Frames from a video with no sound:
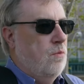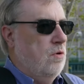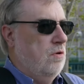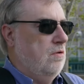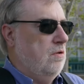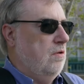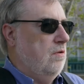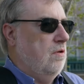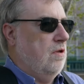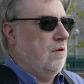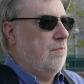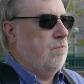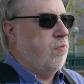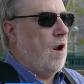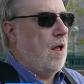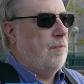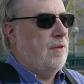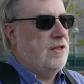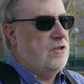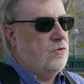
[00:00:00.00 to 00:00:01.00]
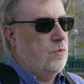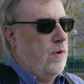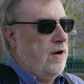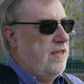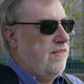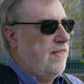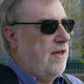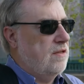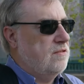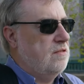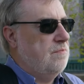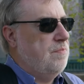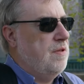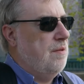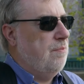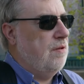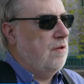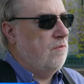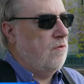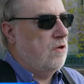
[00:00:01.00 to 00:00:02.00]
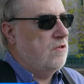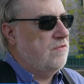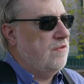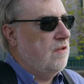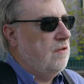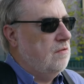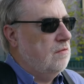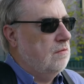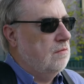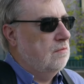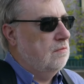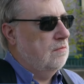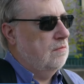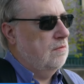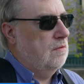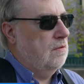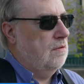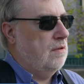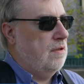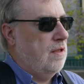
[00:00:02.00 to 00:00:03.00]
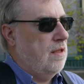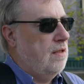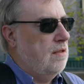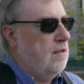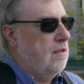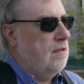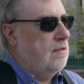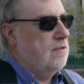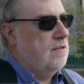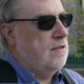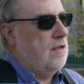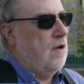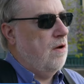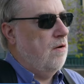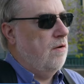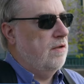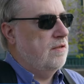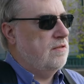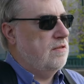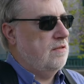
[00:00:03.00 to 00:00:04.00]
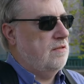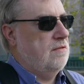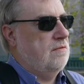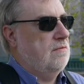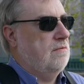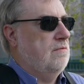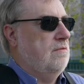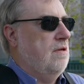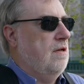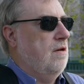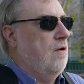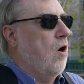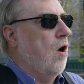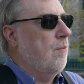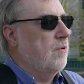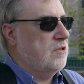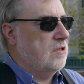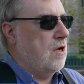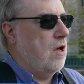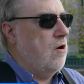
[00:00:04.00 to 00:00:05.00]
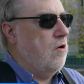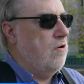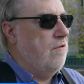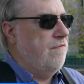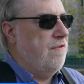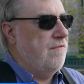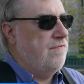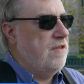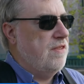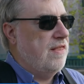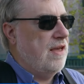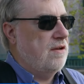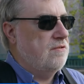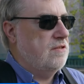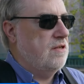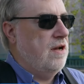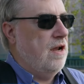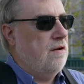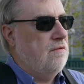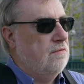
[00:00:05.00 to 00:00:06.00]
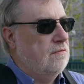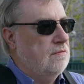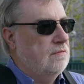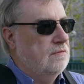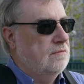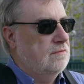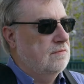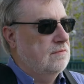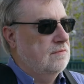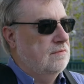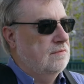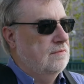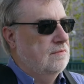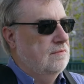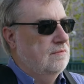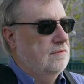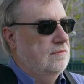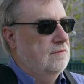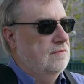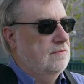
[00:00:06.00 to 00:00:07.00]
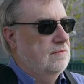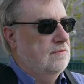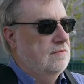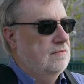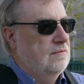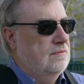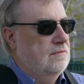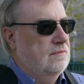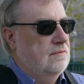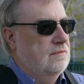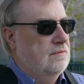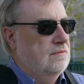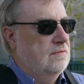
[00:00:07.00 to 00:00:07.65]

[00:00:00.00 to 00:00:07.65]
we're probably 20,000 people in Roseville. Yeah. So it's almost 150,000 now. Longtime Roseville resident